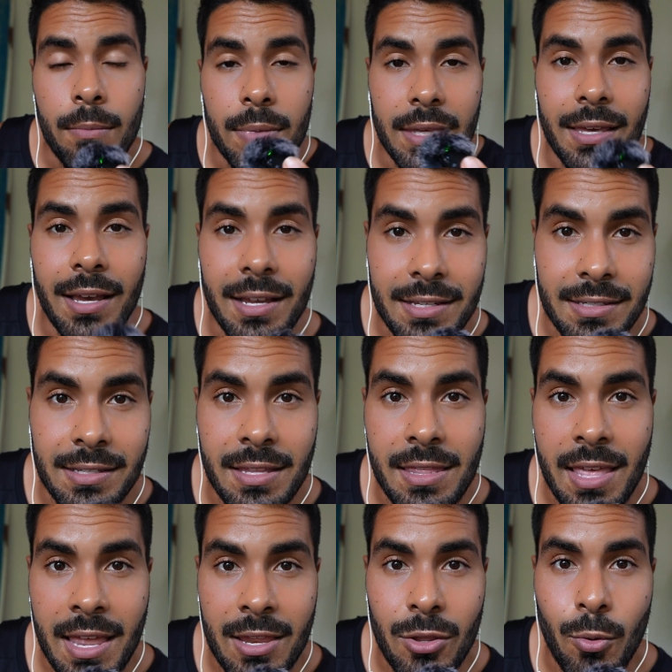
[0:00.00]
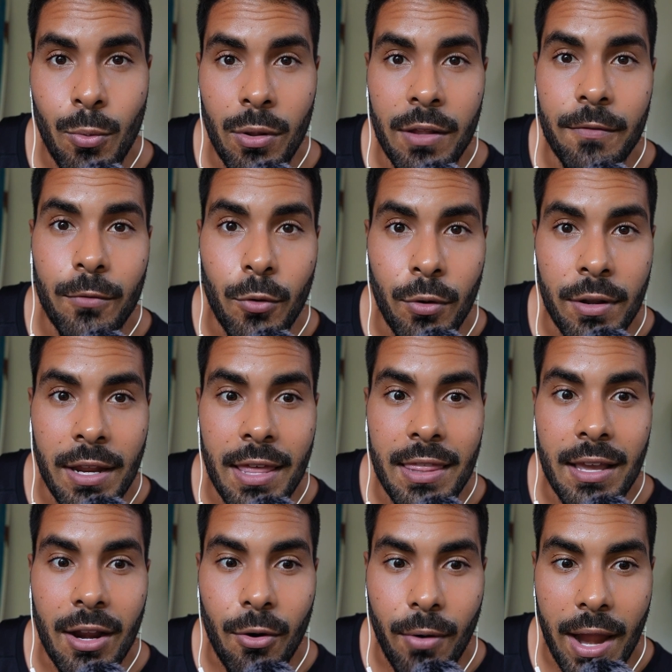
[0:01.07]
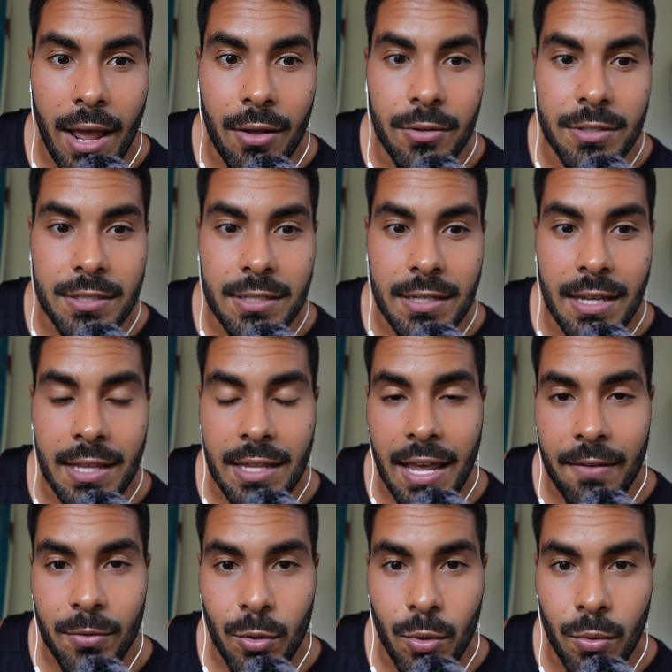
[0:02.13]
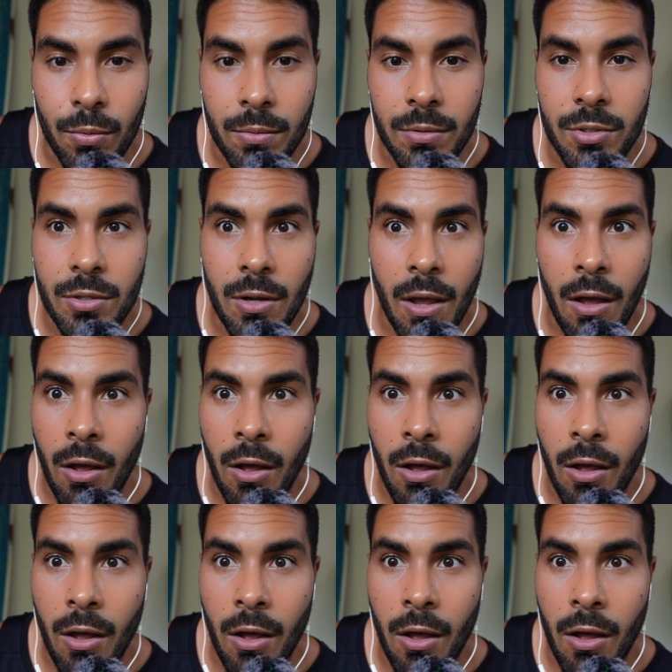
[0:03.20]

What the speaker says: because then you will avoid the crowds in the afternoon,